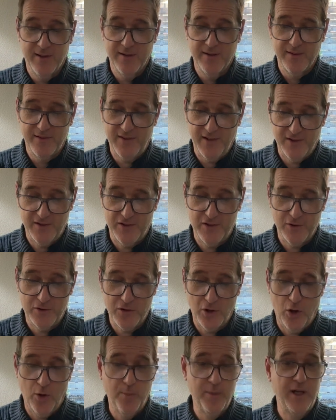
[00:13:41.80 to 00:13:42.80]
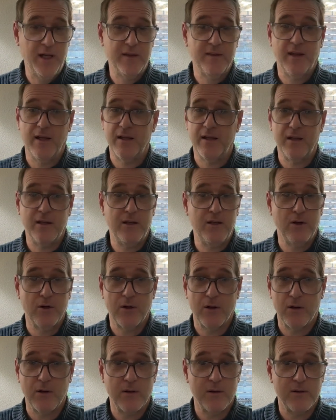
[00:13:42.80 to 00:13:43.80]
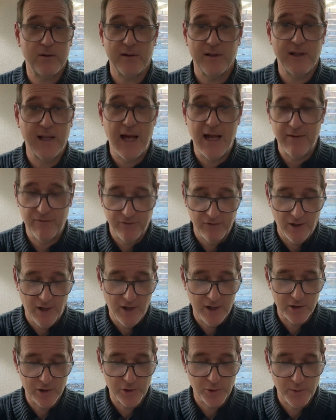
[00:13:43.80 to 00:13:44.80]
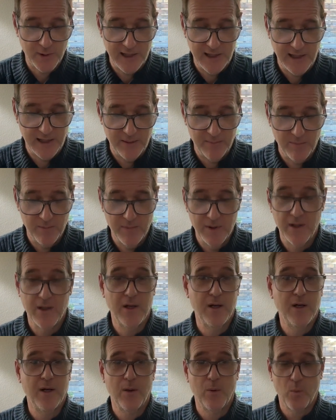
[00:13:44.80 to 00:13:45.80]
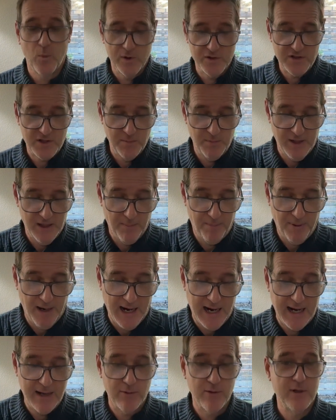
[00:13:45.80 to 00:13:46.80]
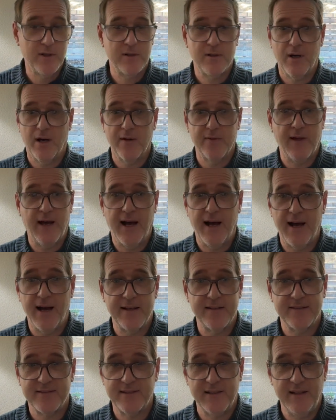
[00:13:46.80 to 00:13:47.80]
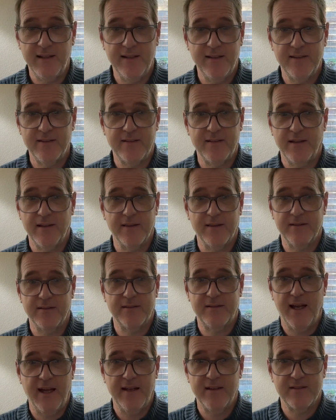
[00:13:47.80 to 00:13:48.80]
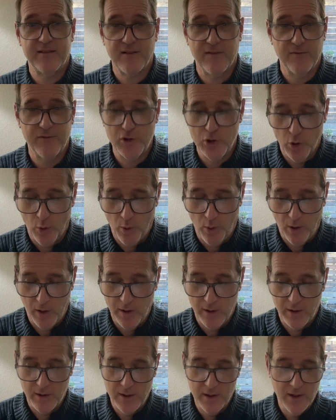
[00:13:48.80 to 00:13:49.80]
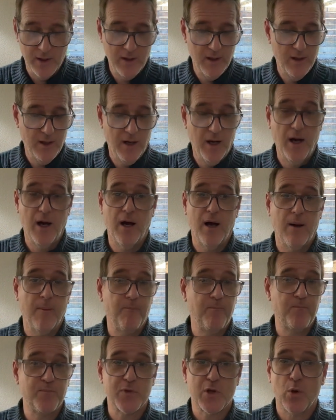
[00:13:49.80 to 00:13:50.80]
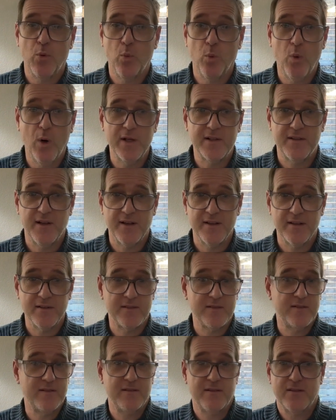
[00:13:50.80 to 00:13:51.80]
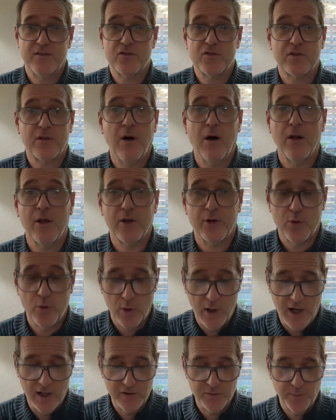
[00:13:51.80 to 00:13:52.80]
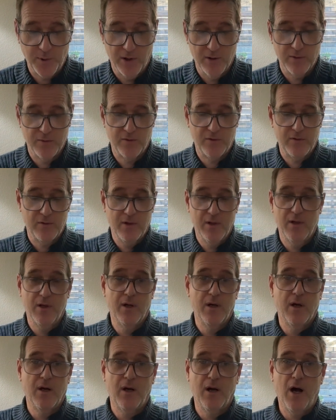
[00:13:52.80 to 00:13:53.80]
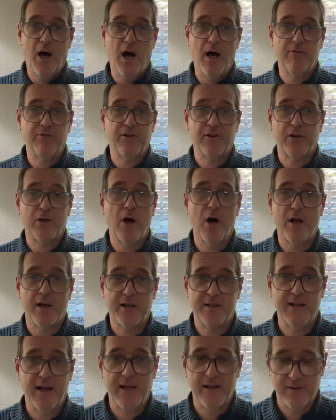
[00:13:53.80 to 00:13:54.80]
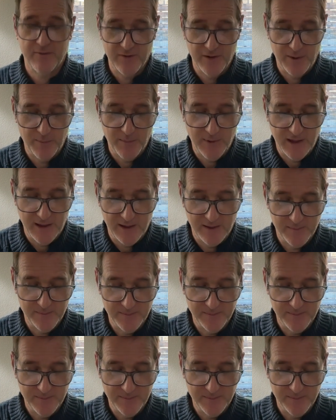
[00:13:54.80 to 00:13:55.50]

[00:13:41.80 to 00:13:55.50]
since you told me that your lifelong dream was to be a pirate on the high seas in days of yore, what does skull and crossbones often connotatively mean?